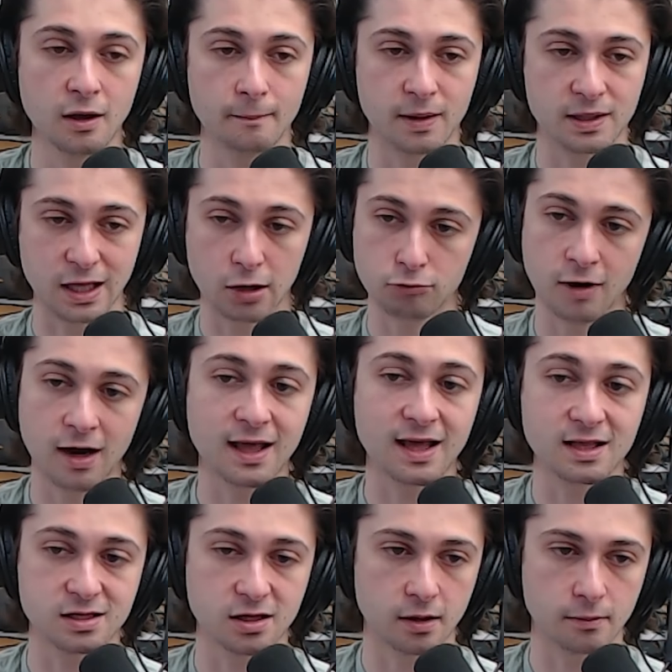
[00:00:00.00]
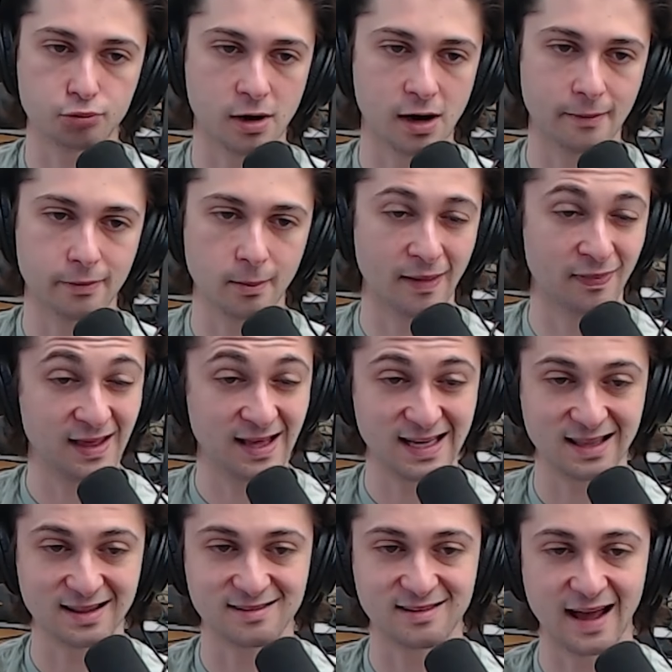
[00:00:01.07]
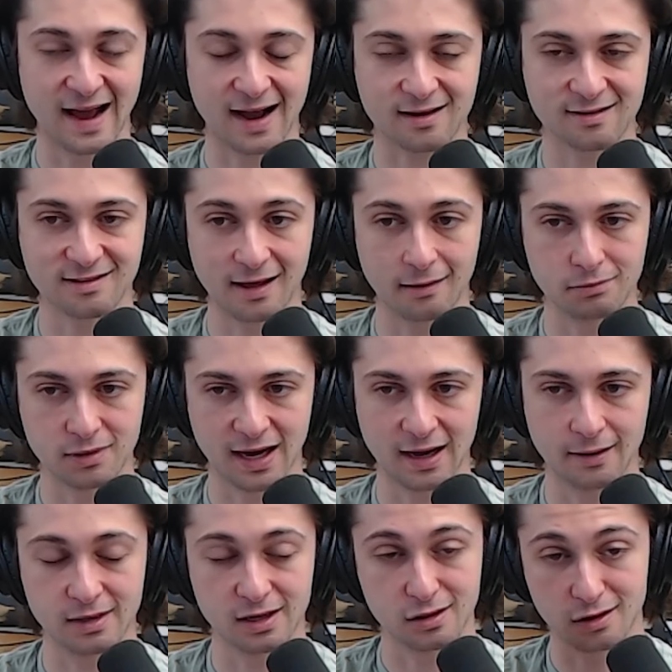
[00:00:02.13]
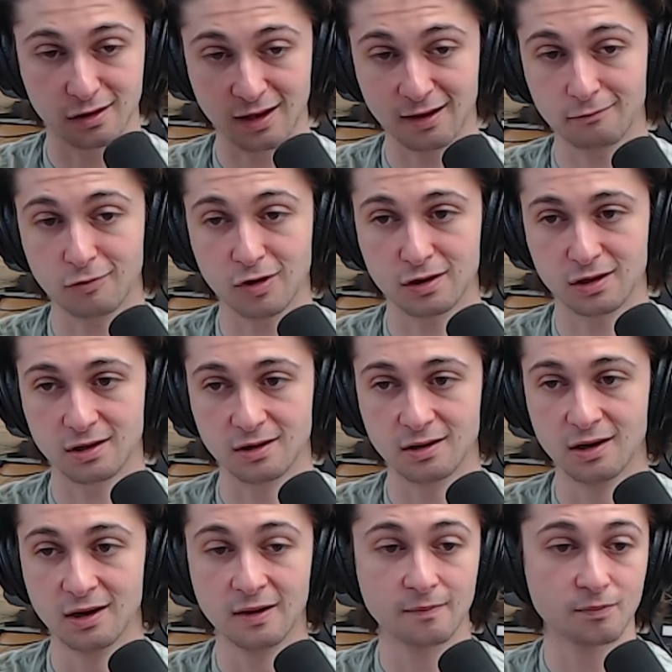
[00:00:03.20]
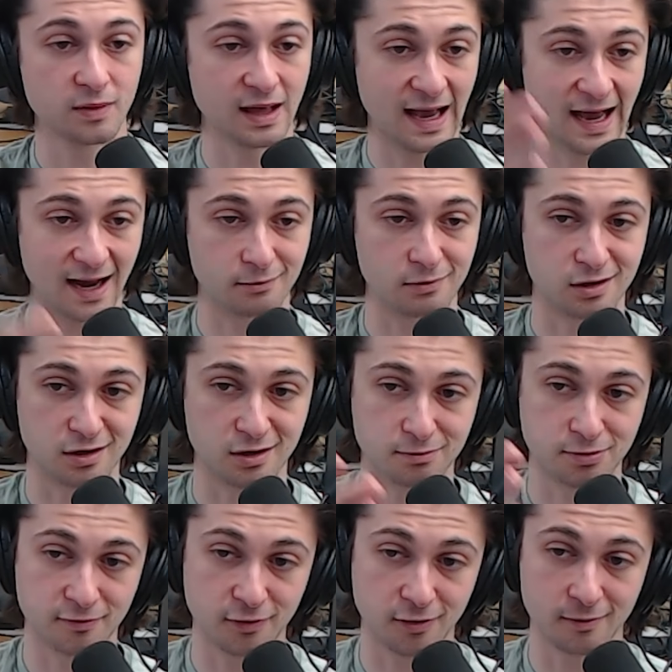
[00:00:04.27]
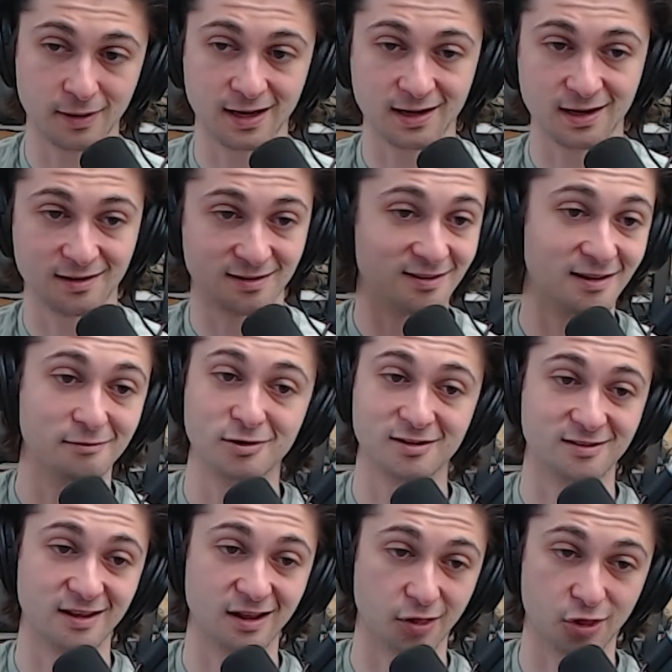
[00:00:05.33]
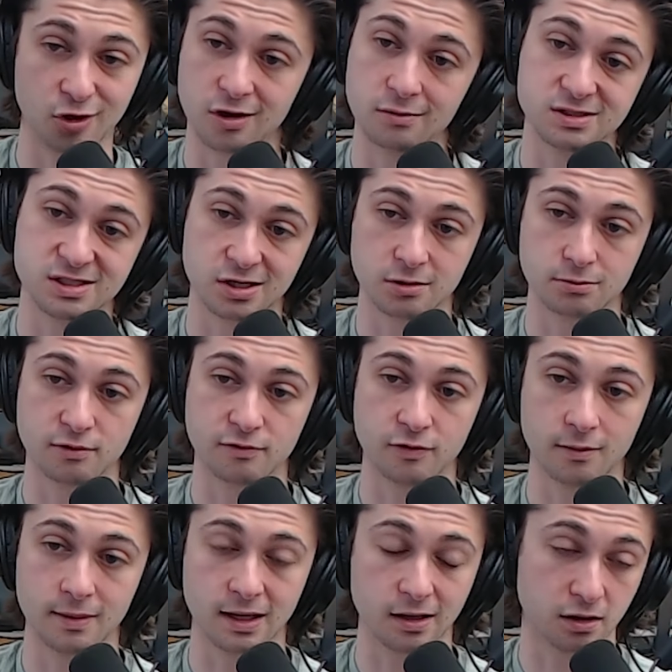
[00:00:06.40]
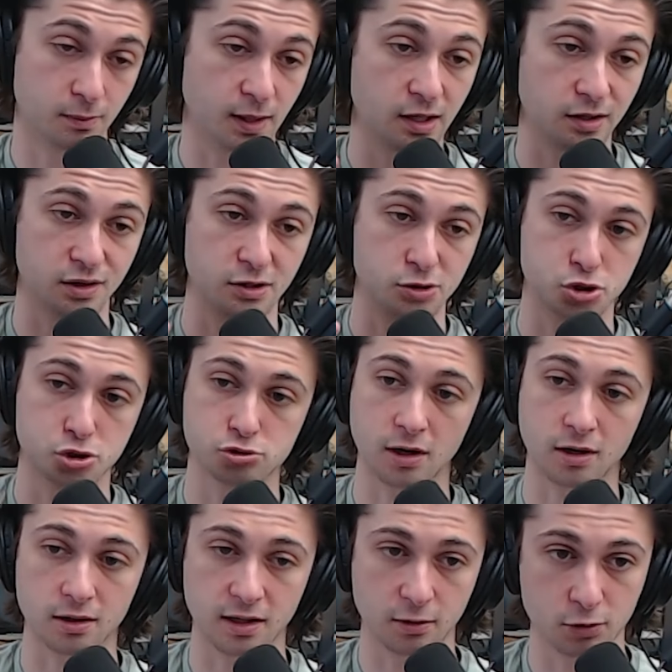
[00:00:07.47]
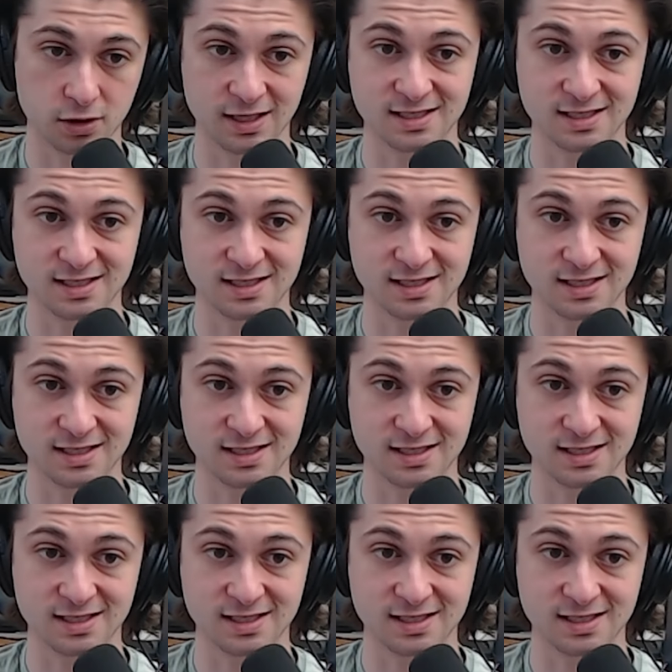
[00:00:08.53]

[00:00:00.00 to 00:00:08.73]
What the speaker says: but they're running into the problem at the exact same time. It's the same reason Atom is underperforming, is the same reason that Ethereum is underperforming. It's because they're struggling with the